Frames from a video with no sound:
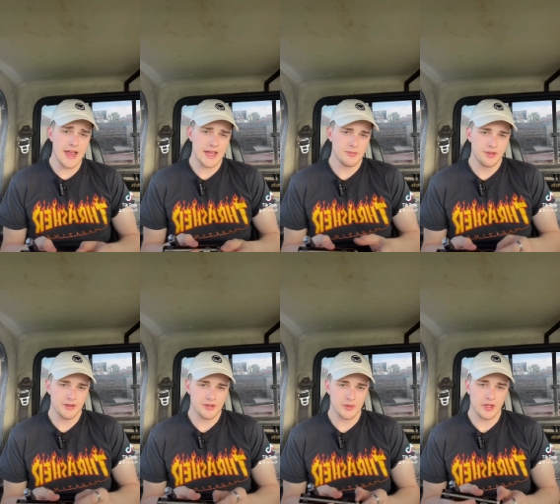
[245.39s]
add them to
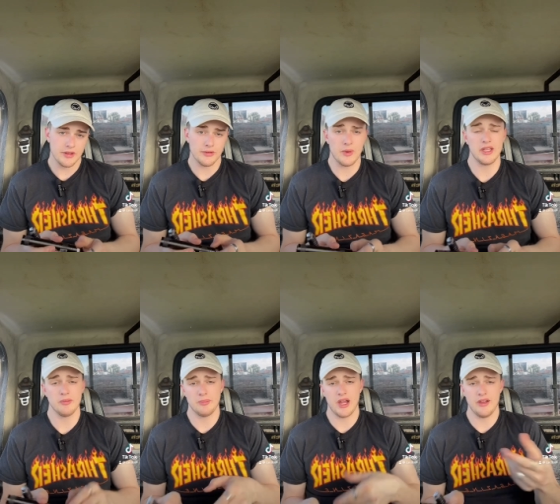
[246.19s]
the showcase so I
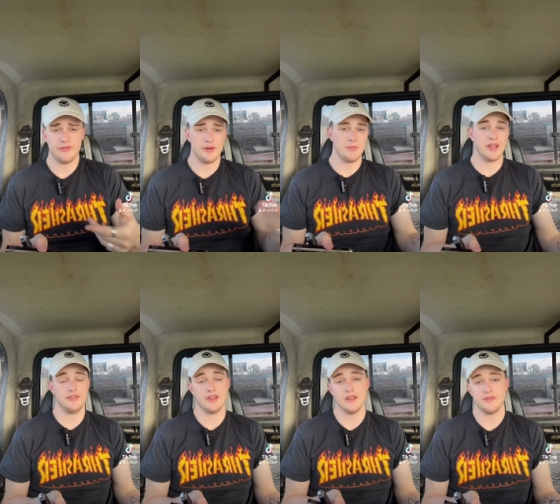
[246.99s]
can buy from
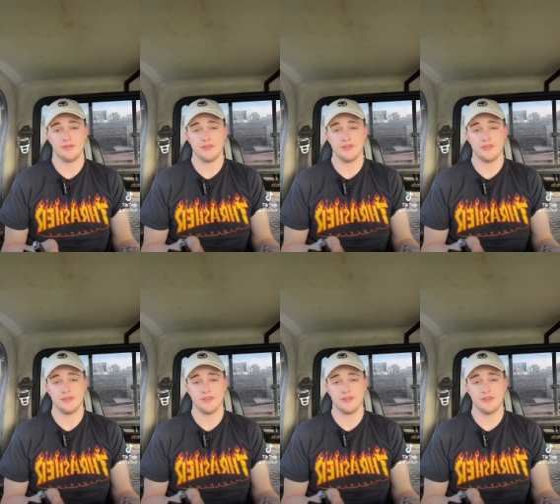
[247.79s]
myself,